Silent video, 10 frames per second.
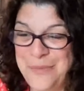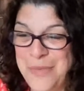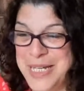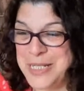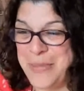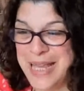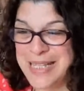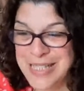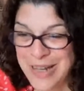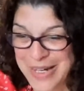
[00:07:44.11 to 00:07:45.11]
in my
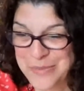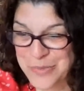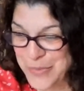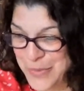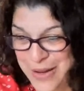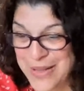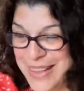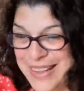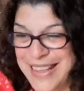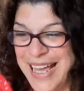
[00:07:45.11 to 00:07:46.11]
spare time,
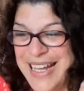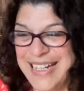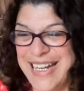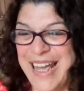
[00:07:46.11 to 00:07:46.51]
whatever that